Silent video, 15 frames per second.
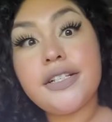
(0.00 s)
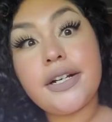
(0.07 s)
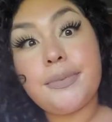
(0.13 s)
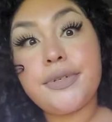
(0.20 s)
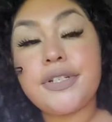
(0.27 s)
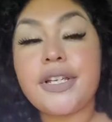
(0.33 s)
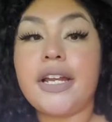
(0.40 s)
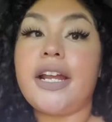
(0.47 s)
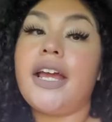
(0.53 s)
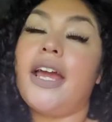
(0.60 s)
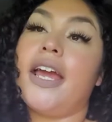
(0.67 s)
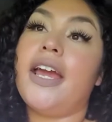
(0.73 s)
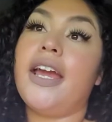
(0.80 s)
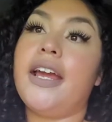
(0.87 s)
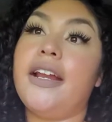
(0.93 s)
summer's gonna
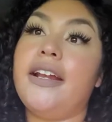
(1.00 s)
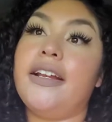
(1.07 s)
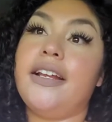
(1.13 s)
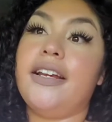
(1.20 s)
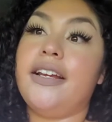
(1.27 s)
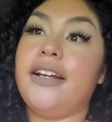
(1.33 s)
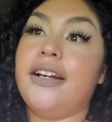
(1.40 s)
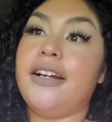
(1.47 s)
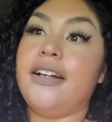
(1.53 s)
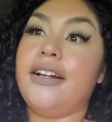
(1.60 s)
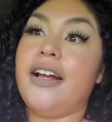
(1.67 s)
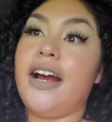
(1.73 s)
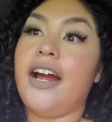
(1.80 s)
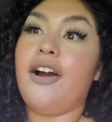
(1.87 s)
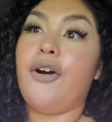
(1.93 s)
end and
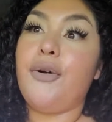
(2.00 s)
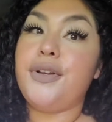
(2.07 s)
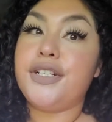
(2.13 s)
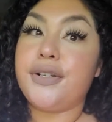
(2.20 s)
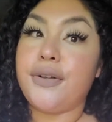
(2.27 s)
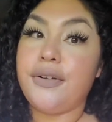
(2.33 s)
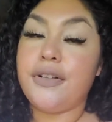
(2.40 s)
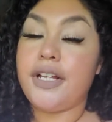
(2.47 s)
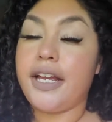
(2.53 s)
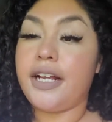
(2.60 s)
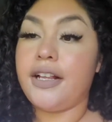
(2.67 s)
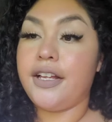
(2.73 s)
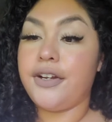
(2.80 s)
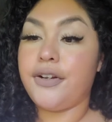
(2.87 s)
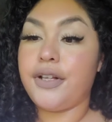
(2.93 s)
I always like
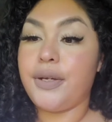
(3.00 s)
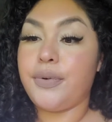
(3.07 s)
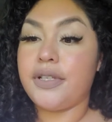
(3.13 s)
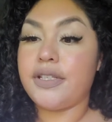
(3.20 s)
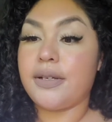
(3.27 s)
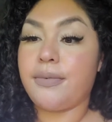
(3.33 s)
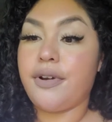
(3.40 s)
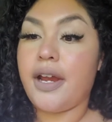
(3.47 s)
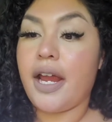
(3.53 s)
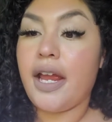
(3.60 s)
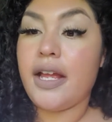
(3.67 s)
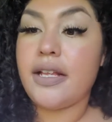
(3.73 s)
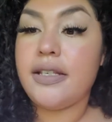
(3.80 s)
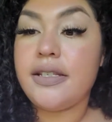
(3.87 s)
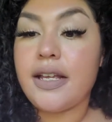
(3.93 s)
literally when summer
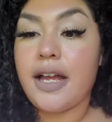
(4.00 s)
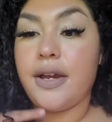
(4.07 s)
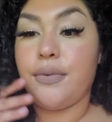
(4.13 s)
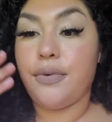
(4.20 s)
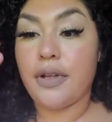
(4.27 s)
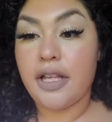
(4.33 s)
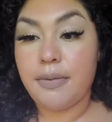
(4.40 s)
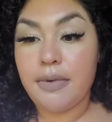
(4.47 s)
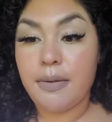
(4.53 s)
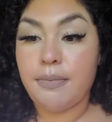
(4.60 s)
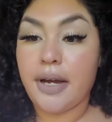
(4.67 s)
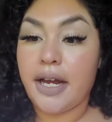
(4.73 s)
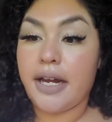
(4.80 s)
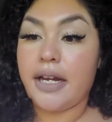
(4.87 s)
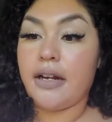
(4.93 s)
ends I really be
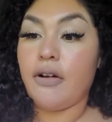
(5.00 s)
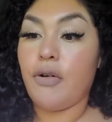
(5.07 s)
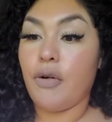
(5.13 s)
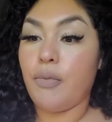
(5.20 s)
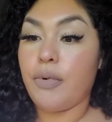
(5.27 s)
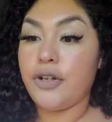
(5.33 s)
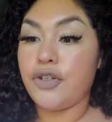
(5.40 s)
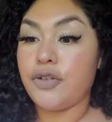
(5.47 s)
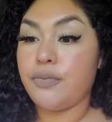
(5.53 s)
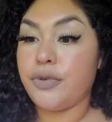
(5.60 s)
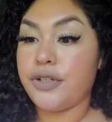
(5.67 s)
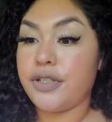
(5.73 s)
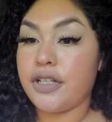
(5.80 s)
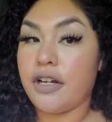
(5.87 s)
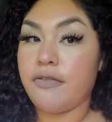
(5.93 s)
buying a whole bunch of more
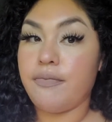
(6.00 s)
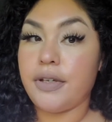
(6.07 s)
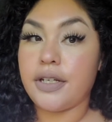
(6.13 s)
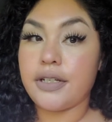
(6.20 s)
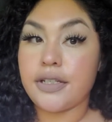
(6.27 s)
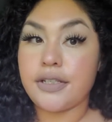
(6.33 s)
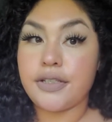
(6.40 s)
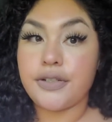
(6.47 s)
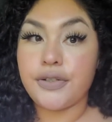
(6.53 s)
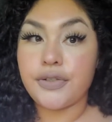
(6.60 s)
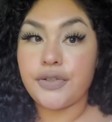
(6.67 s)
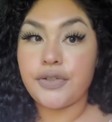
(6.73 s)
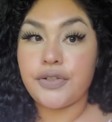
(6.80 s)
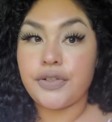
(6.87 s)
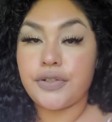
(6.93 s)
stuff because
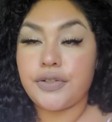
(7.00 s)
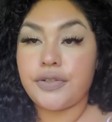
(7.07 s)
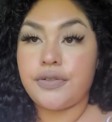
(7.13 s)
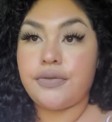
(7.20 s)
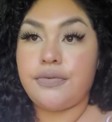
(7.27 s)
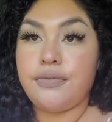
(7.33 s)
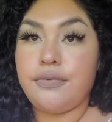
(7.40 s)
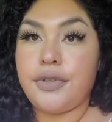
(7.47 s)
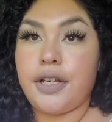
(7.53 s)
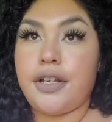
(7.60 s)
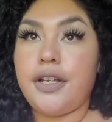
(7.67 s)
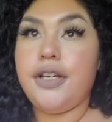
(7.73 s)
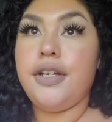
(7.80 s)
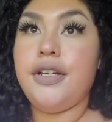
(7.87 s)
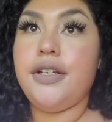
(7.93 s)
there's just like
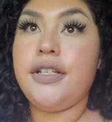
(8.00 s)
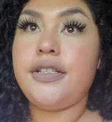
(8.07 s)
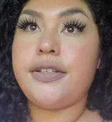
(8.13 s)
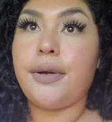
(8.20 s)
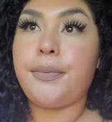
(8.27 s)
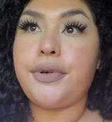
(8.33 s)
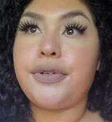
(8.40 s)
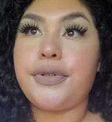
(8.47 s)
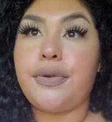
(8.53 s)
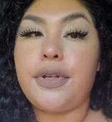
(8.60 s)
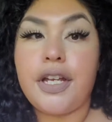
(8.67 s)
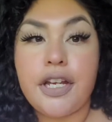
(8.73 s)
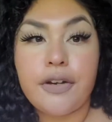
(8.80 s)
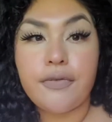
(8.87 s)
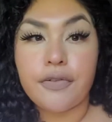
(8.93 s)
summer's
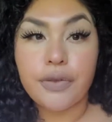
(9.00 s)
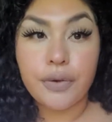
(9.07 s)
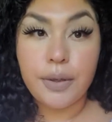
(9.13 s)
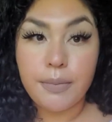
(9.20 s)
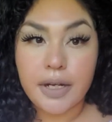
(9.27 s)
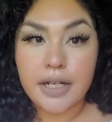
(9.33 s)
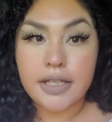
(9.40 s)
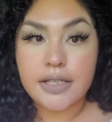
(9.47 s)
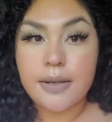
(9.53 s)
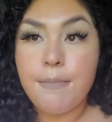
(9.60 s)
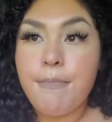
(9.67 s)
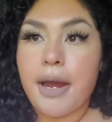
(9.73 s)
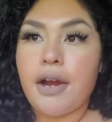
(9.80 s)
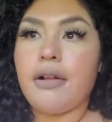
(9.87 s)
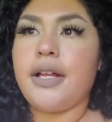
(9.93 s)
only here for three months and
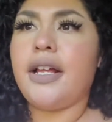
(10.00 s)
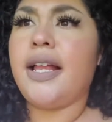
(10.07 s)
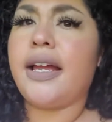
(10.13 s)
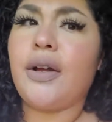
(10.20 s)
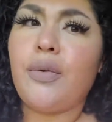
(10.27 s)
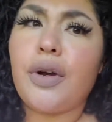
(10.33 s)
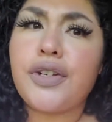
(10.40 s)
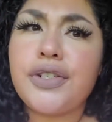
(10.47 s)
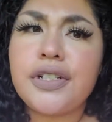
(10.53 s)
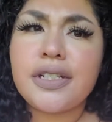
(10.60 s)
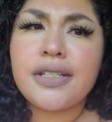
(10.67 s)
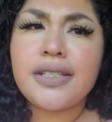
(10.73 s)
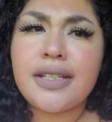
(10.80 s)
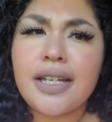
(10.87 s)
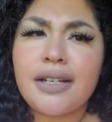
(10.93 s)
barely like in
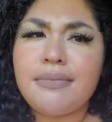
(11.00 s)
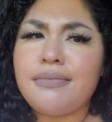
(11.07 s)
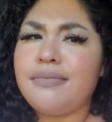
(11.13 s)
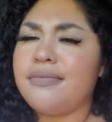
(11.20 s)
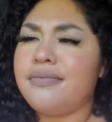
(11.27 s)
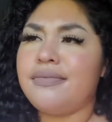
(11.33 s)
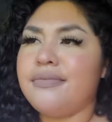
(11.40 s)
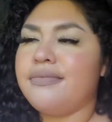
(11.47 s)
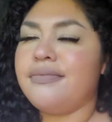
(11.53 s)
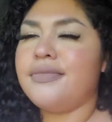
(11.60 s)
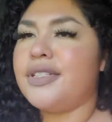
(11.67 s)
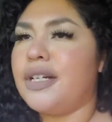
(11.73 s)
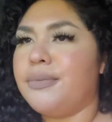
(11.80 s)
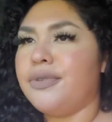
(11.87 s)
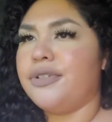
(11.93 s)
Washington state
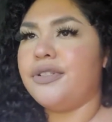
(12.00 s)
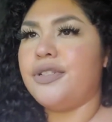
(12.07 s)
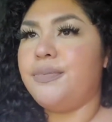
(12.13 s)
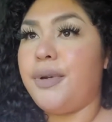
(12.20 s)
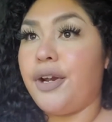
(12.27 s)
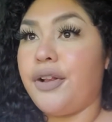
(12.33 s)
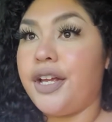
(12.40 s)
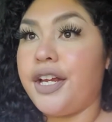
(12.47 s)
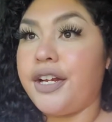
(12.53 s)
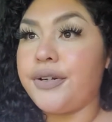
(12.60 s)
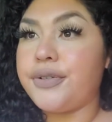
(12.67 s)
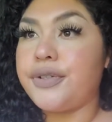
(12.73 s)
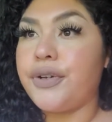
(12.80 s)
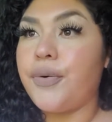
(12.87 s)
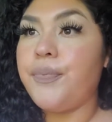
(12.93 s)
summer is barely here
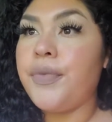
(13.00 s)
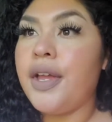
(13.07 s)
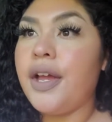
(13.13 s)
so